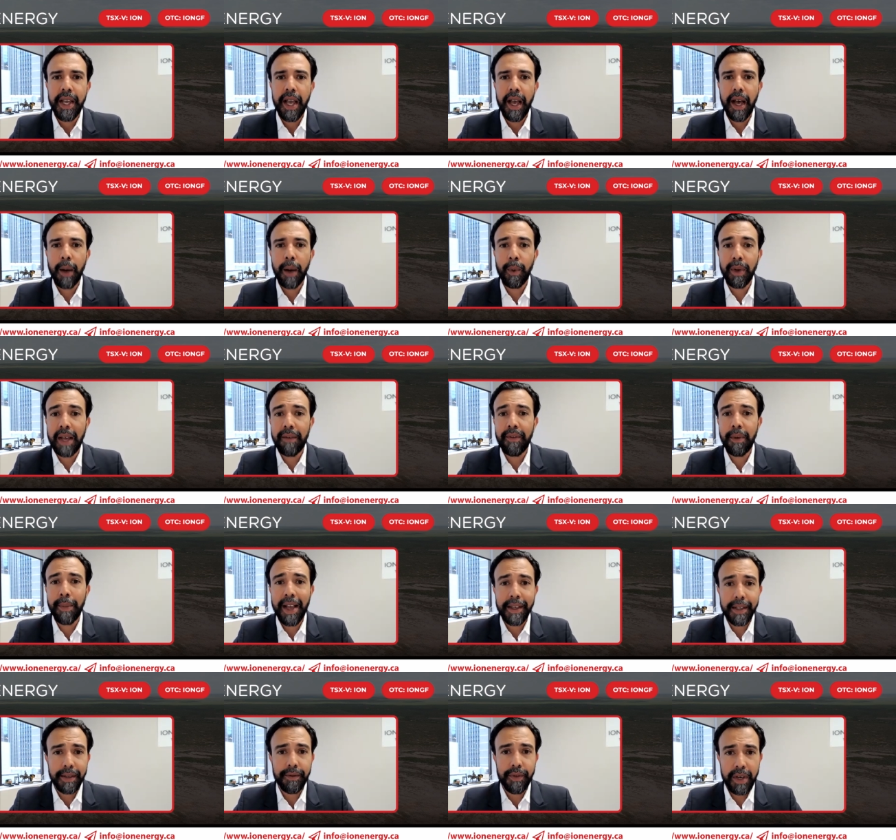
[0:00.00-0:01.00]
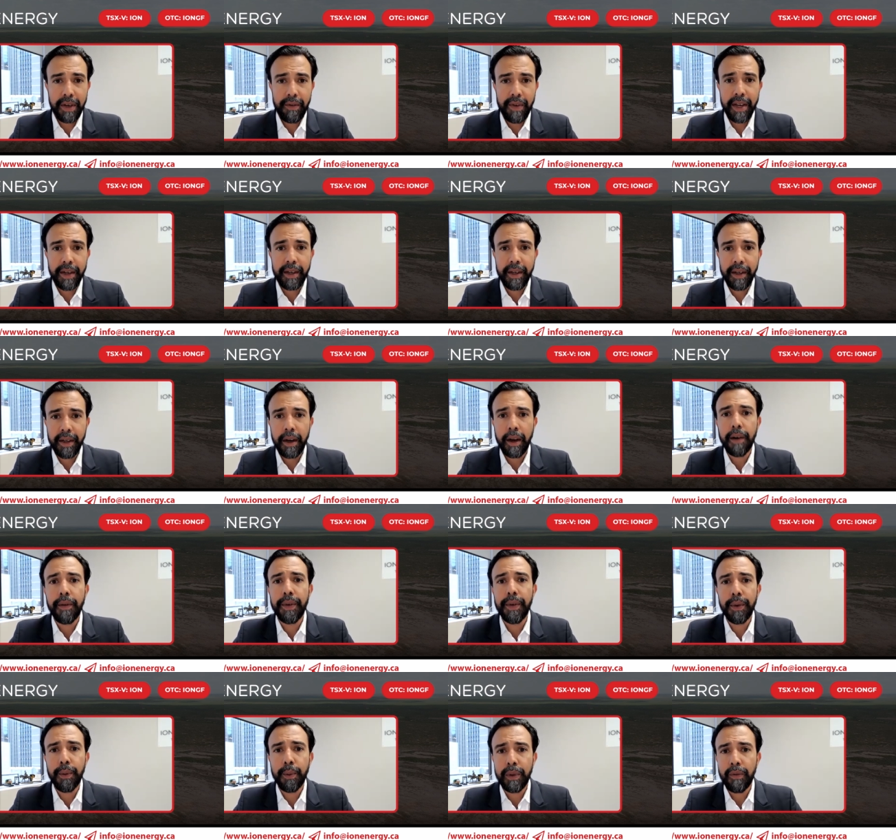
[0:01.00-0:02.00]
uh, will have a massive re-rate in our
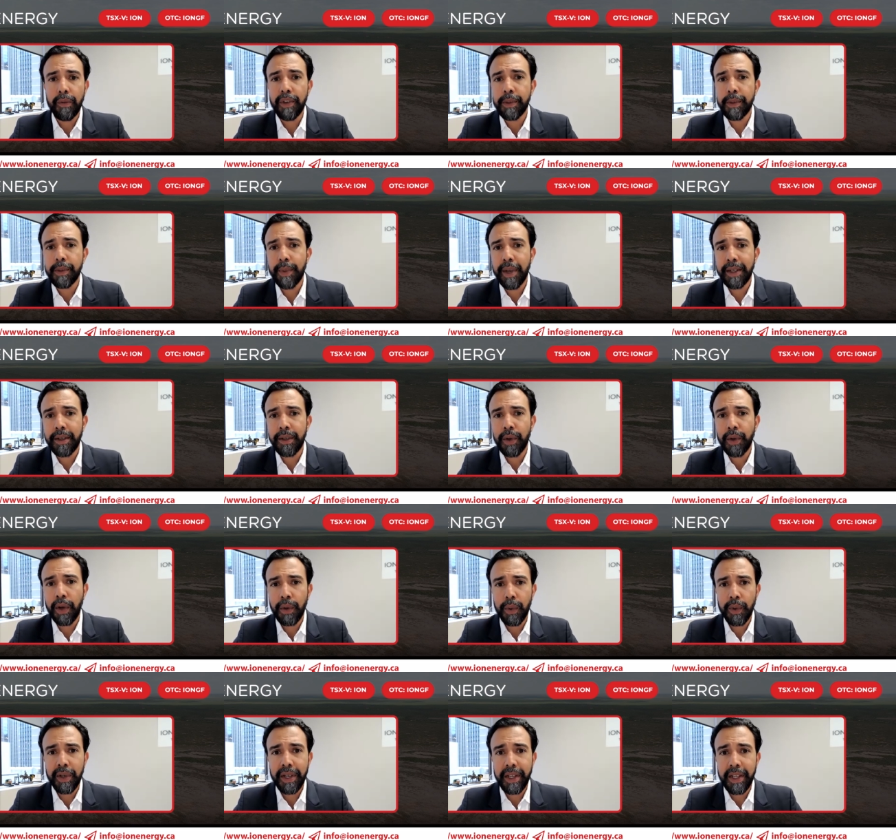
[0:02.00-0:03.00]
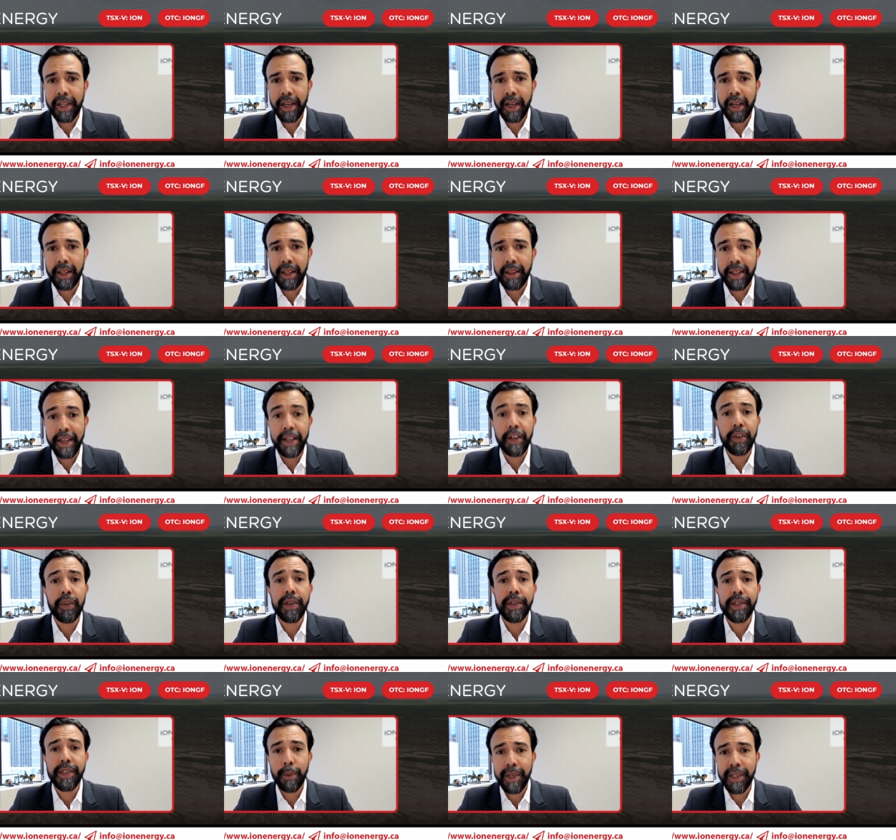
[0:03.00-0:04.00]
view with respect to not only uh, the
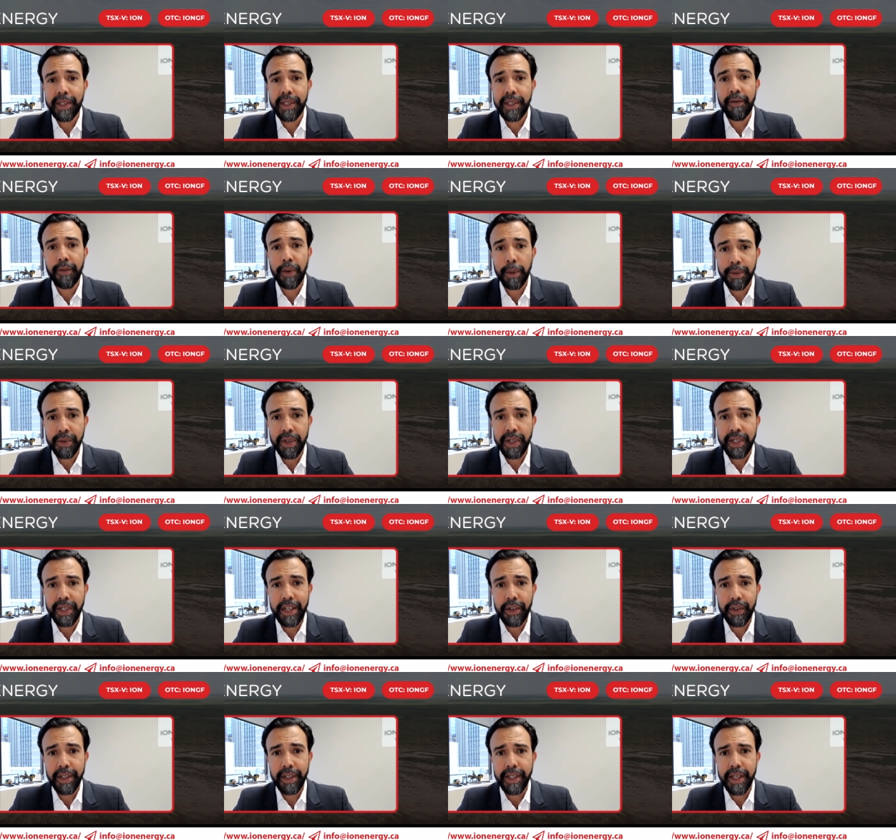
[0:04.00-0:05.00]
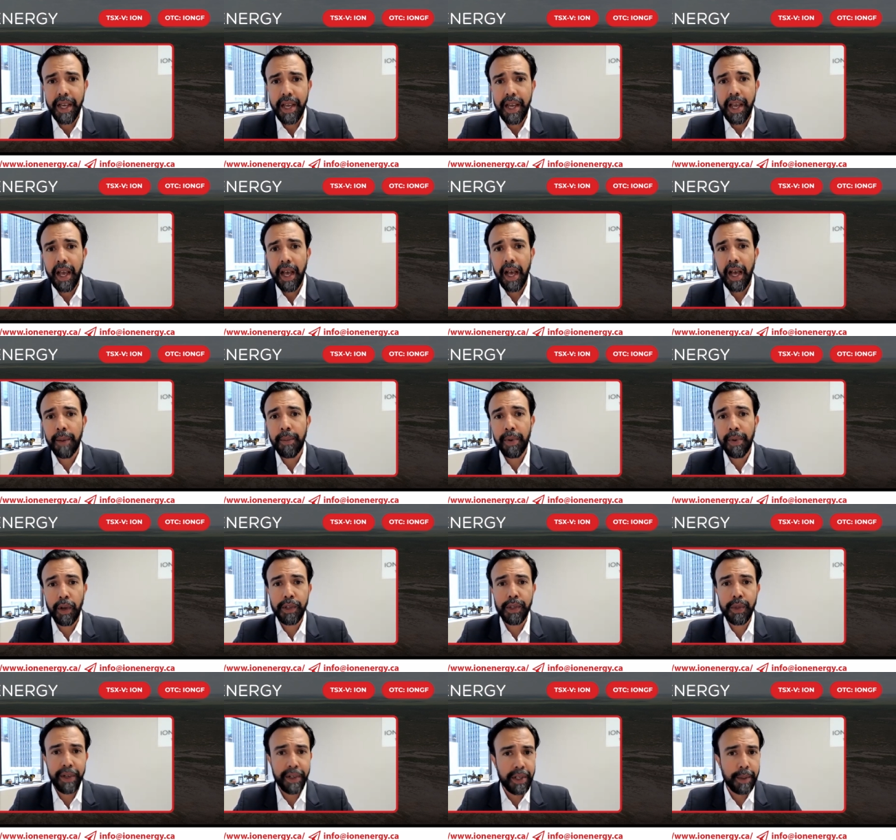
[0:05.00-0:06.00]
interest that we see from strategics, uh, but
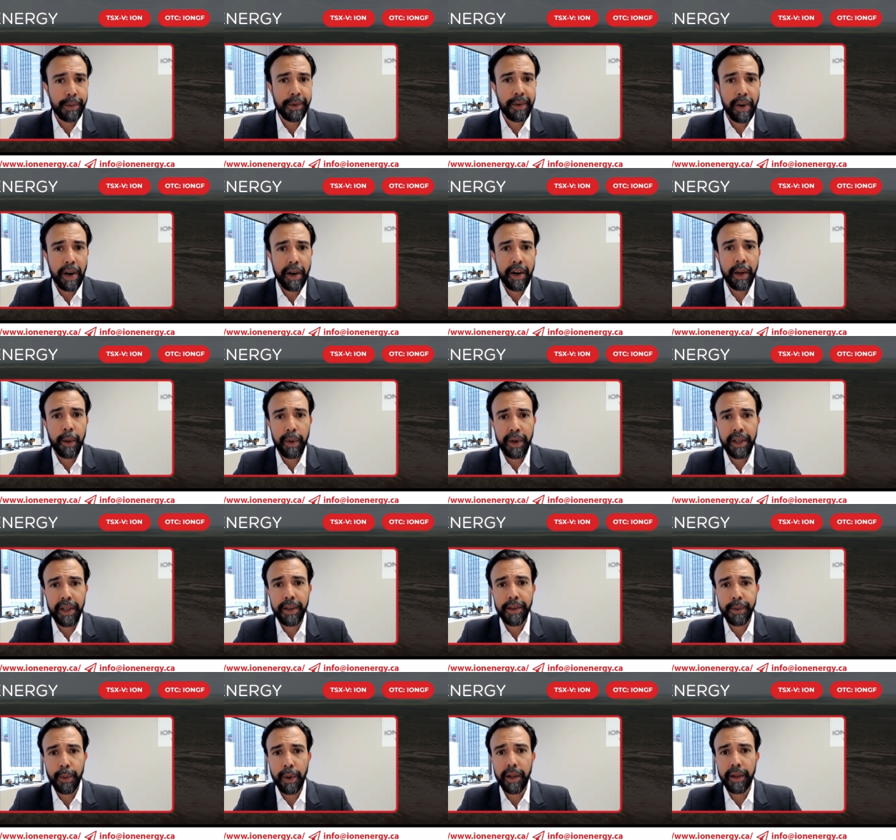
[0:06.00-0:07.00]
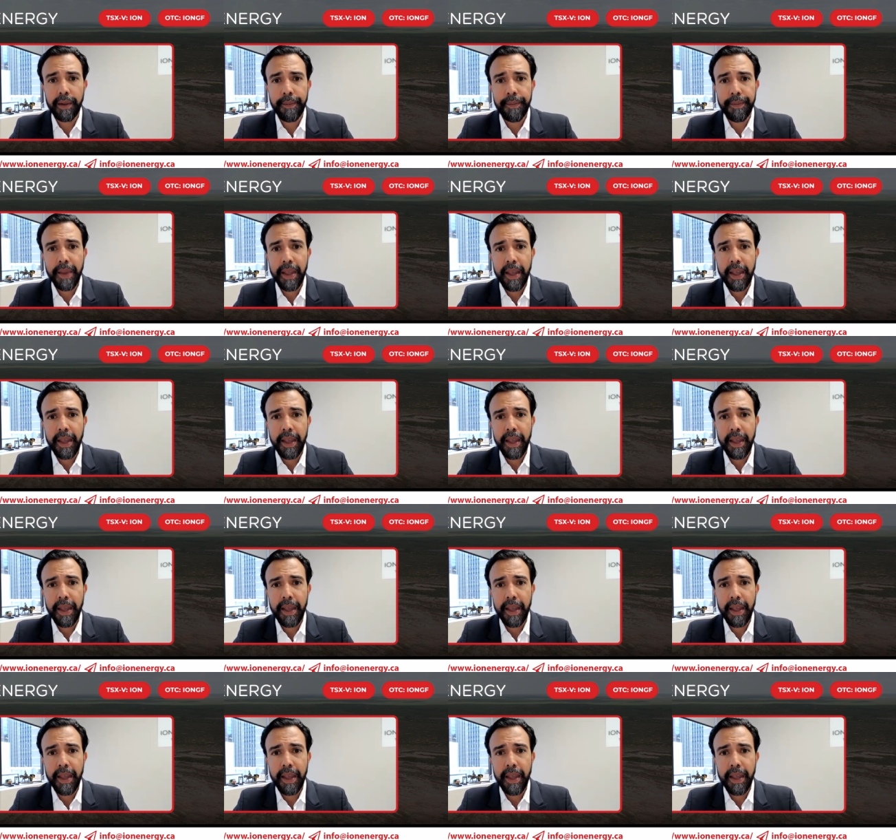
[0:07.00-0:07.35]
also in terms of our equity as well.